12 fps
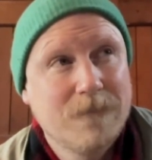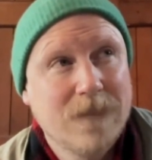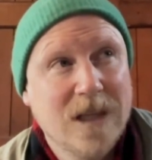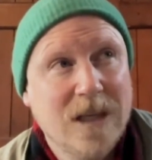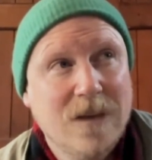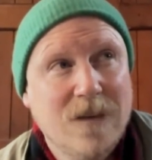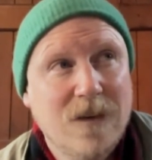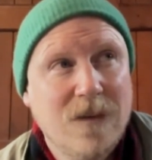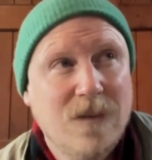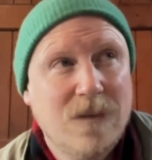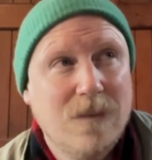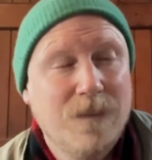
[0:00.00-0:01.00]
it just,
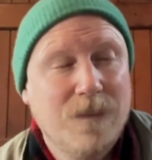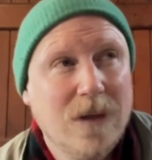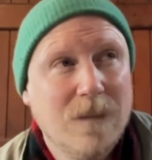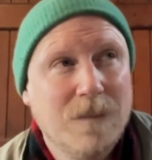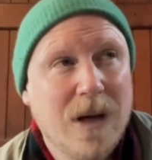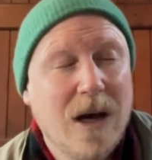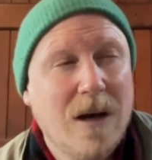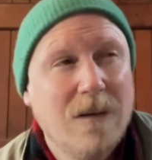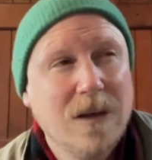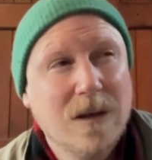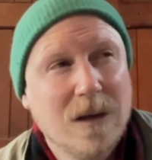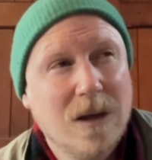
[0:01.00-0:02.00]
the bar
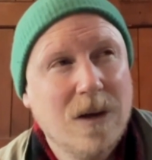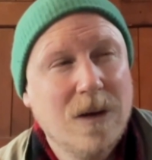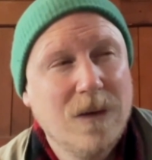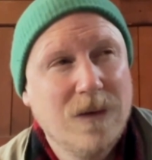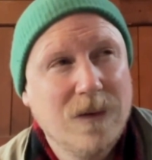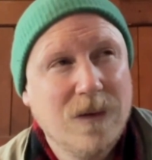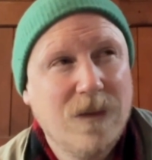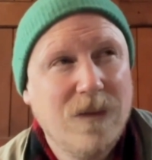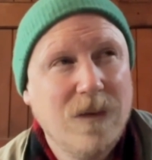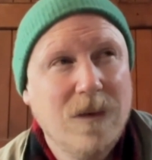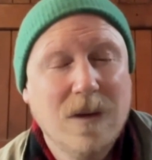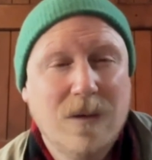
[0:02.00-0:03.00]
had closed and the
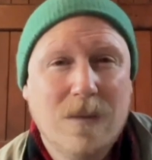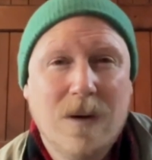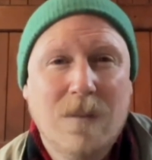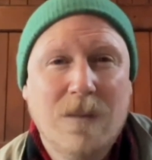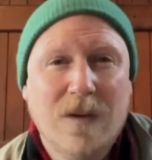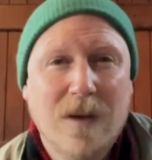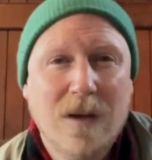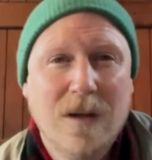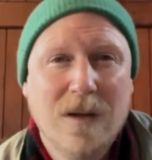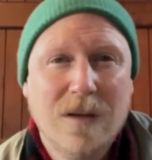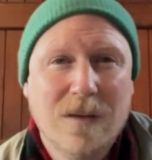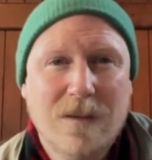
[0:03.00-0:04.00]
studios were empty, and
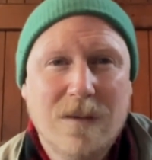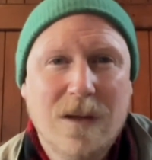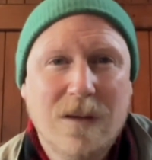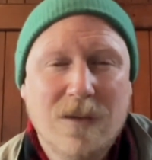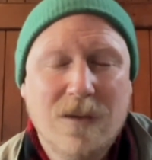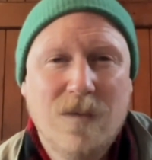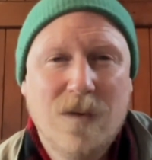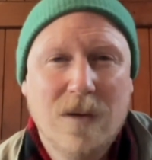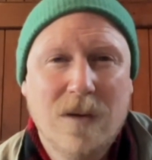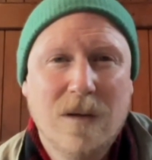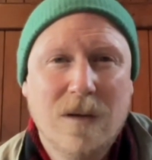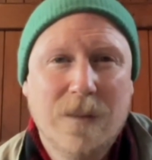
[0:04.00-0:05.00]
it, it just felt a
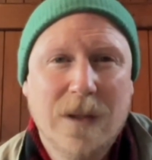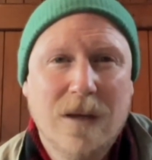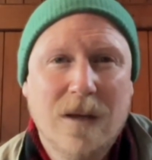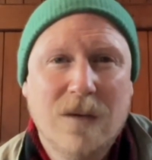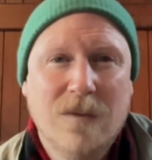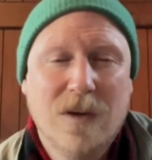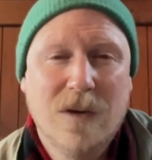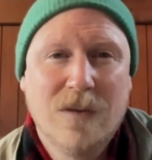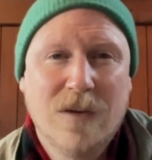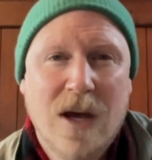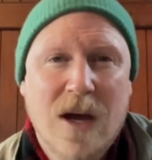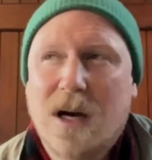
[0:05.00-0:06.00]
little bit lifeless.
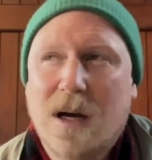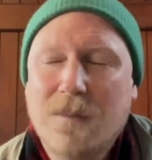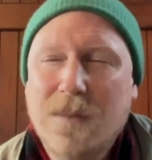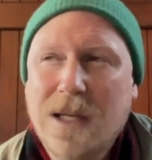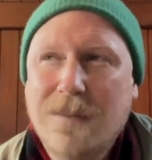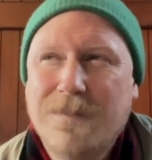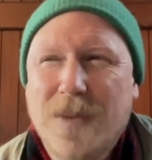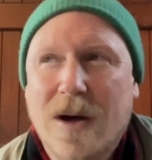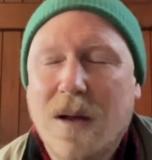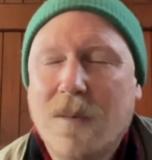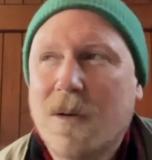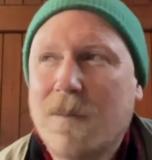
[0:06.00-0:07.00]
I mean,
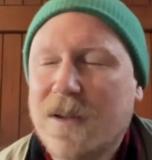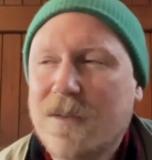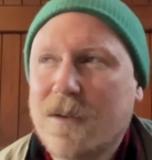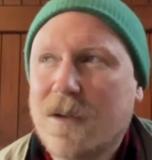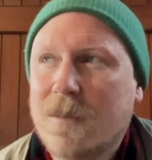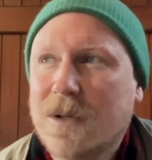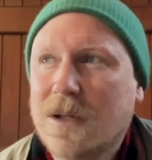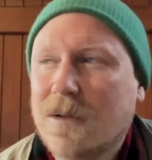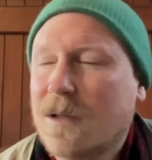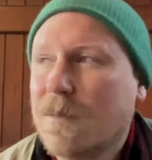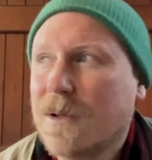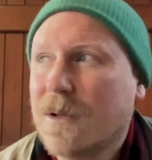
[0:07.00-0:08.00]
I'm not best to comment on
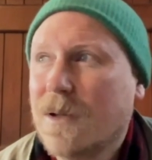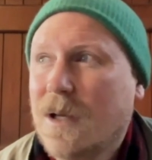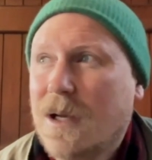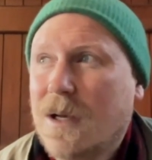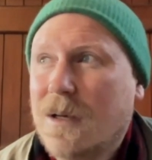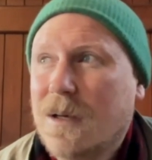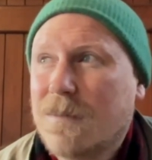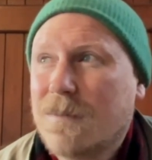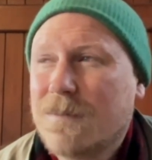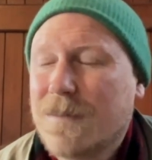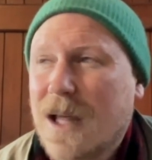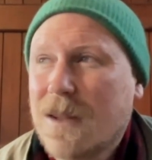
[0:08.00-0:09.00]
it, but
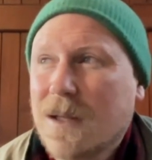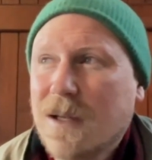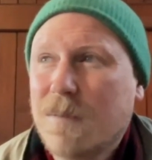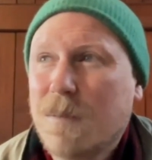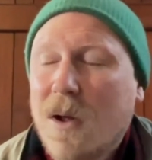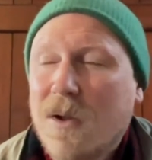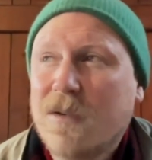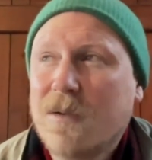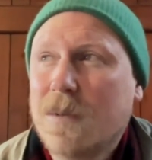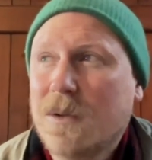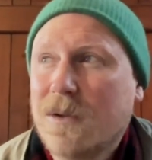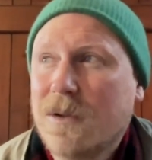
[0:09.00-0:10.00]
I think it's
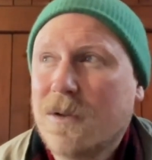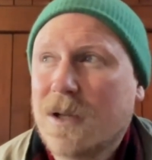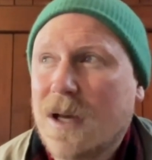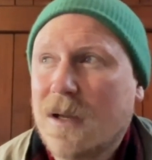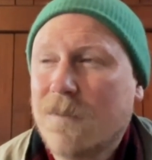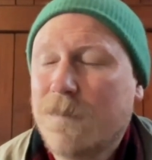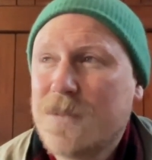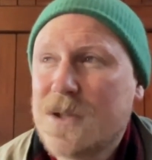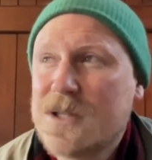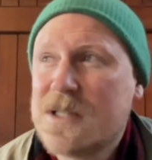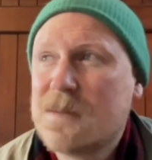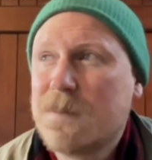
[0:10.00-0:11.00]
possible that the kind of
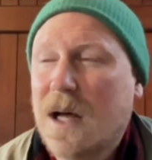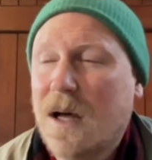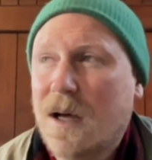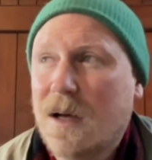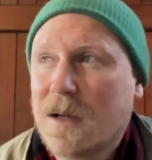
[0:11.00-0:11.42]
spark